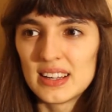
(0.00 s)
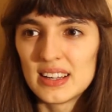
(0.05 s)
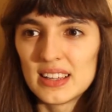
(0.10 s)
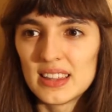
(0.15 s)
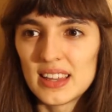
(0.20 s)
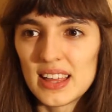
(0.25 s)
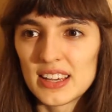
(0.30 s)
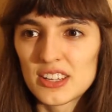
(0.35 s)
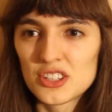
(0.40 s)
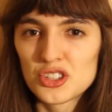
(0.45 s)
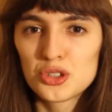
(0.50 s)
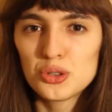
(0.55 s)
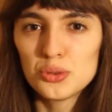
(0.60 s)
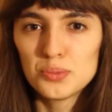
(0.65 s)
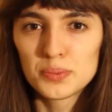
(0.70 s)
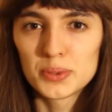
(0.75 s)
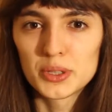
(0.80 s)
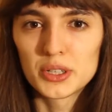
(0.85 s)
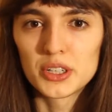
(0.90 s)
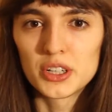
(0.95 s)
like
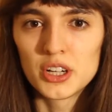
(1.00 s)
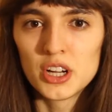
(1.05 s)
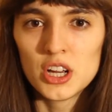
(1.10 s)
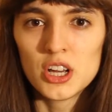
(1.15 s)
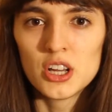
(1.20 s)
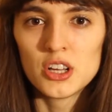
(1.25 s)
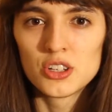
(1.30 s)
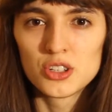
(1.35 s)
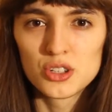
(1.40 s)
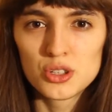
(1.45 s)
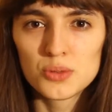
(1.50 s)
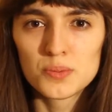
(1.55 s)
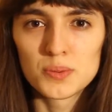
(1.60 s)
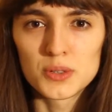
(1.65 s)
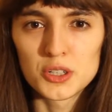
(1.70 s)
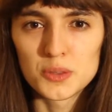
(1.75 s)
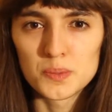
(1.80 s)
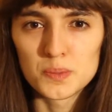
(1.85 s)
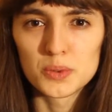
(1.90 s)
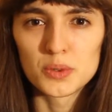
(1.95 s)
super
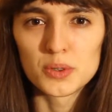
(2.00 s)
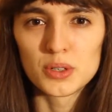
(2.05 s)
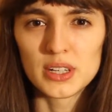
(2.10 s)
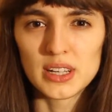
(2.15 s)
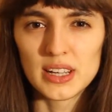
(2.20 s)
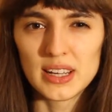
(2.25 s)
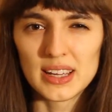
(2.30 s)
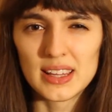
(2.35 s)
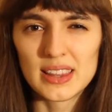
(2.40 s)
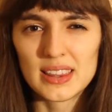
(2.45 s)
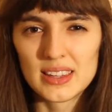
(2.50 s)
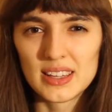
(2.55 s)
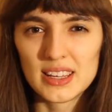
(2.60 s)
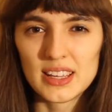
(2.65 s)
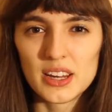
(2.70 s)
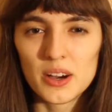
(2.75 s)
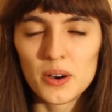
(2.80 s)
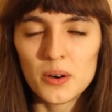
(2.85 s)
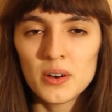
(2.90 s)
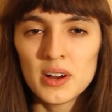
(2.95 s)
sporty and,
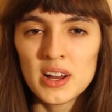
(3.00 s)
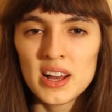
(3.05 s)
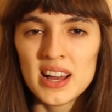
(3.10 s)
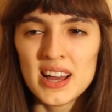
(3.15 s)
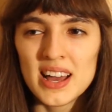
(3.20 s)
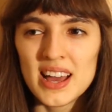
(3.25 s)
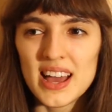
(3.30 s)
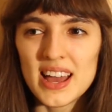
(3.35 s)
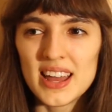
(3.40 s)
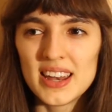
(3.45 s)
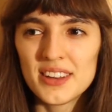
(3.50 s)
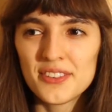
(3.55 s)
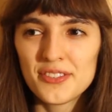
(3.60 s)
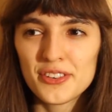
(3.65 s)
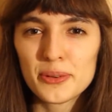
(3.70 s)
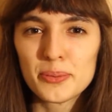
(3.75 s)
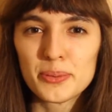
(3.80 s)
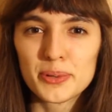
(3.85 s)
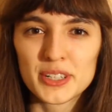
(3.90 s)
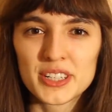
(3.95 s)
you know, and if
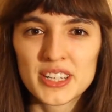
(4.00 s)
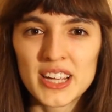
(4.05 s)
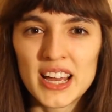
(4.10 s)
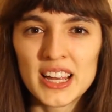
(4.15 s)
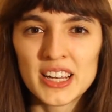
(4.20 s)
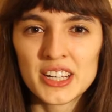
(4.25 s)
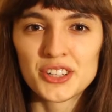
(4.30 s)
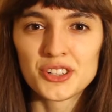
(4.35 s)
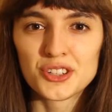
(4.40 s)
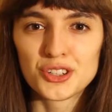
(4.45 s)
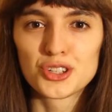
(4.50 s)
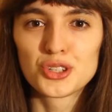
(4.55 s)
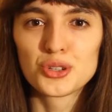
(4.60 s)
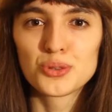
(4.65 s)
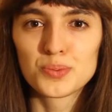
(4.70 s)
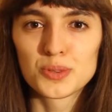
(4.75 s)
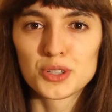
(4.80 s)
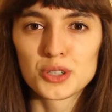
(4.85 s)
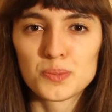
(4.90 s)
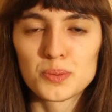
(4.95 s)
you pretend you're
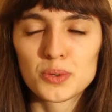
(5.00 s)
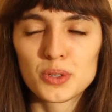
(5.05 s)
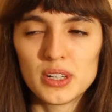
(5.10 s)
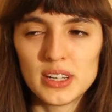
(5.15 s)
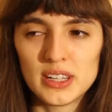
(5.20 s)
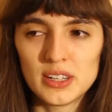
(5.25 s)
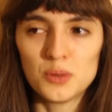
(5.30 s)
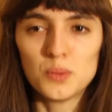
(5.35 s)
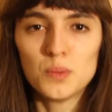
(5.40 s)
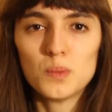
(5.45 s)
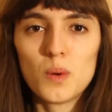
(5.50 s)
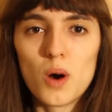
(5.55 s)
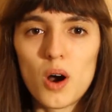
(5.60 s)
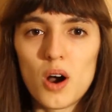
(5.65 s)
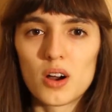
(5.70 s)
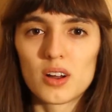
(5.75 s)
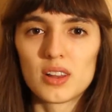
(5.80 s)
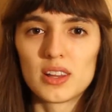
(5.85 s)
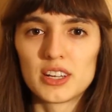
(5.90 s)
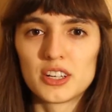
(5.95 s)
super sporty and you
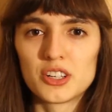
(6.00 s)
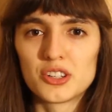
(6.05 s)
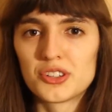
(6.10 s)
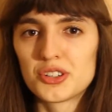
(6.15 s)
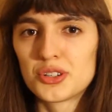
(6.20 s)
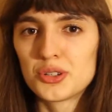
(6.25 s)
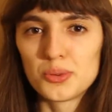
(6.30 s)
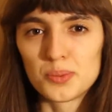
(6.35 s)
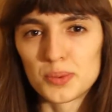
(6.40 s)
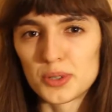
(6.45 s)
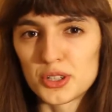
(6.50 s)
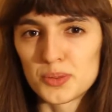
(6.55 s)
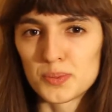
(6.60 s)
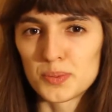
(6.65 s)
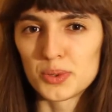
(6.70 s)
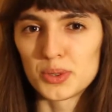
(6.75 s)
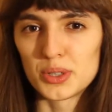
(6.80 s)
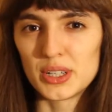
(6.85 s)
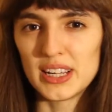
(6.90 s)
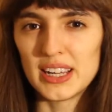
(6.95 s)
walk like you're super
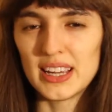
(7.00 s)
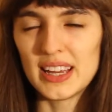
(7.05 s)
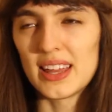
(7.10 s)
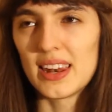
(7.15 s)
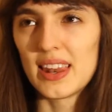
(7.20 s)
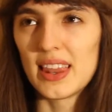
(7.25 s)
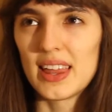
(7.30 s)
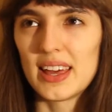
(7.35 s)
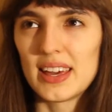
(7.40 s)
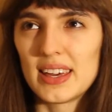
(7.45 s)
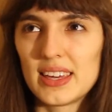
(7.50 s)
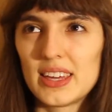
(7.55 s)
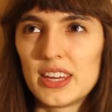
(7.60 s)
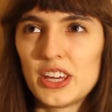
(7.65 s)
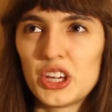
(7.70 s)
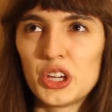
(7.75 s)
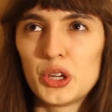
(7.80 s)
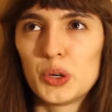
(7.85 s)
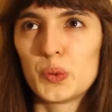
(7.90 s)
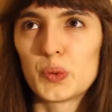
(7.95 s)
sporty and like
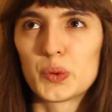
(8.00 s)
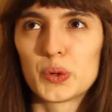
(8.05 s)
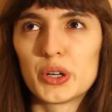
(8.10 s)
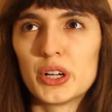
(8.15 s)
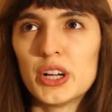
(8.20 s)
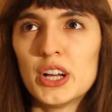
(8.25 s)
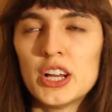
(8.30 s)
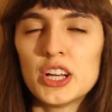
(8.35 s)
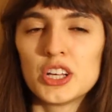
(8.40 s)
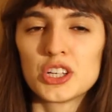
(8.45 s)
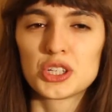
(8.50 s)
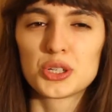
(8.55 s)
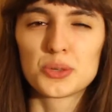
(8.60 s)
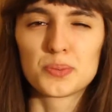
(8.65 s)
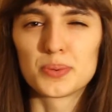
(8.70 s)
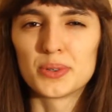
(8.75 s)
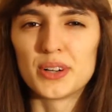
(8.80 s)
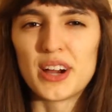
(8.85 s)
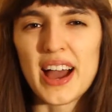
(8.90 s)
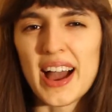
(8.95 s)
you're
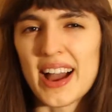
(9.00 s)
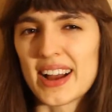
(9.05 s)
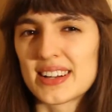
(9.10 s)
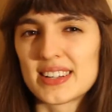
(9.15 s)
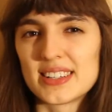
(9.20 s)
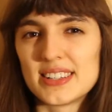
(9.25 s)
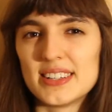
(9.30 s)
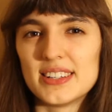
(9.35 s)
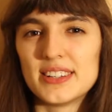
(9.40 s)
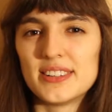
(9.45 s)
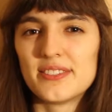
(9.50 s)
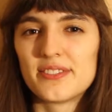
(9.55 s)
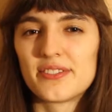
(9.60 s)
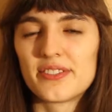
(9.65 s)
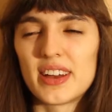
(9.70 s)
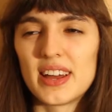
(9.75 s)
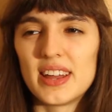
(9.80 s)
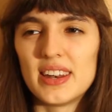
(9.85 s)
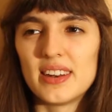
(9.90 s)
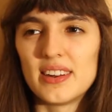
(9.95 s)
super active
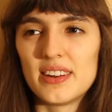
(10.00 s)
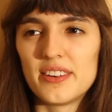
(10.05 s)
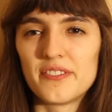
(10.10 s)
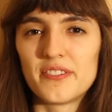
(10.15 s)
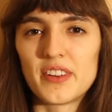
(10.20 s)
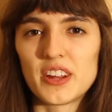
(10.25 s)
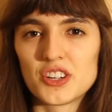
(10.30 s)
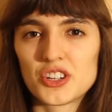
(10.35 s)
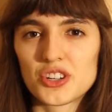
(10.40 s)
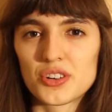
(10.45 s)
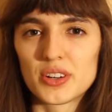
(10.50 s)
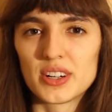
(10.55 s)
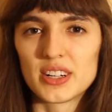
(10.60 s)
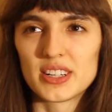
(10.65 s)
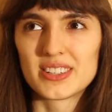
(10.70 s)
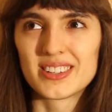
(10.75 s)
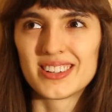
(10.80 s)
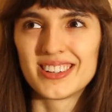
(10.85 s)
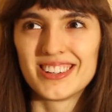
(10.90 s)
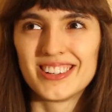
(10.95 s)
and
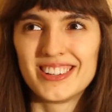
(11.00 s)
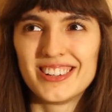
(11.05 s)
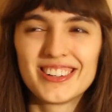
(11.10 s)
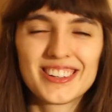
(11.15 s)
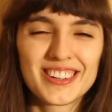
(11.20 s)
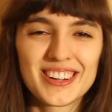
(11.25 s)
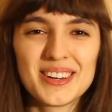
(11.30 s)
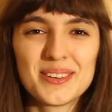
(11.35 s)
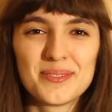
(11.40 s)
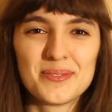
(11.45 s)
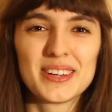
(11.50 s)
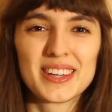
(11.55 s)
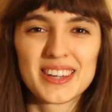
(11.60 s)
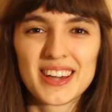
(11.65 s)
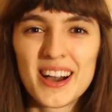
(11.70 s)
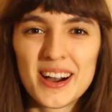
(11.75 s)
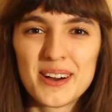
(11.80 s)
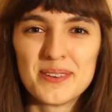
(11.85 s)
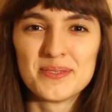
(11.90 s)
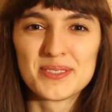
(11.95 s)
adventurous, you're gonna
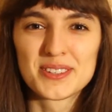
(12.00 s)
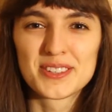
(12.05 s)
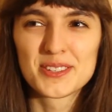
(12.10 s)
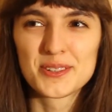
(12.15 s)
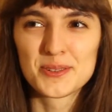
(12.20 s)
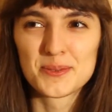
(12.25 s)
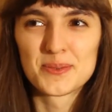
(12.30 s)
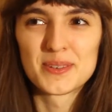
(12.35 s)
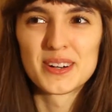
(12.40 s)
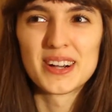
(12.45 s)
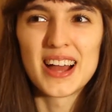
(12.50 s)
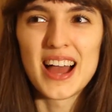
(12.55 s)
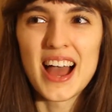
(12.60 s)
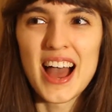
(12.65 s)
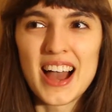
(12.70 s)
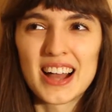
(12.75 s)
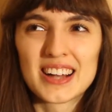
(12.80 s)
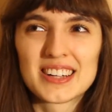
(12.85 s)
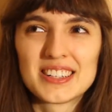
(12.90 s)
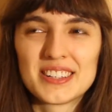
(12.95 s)
become super
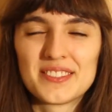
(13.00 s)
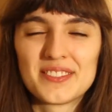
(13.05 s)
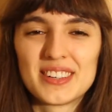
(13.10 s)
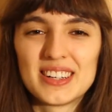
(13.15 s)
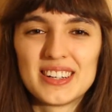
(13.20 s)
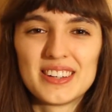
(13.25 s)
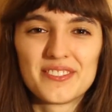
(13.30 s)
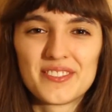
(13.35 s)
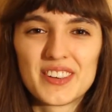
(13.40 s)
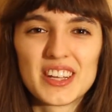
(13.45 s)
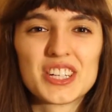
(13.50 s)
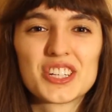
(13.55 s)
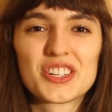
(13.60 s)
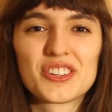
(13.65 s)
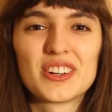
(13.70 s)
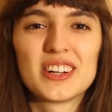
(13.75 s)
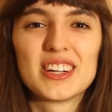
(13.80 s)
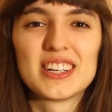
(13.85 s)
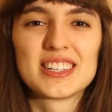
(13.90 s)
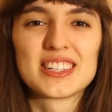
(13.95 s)
active and
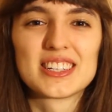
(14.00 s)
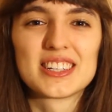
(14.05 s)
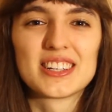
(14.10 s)
adventurous,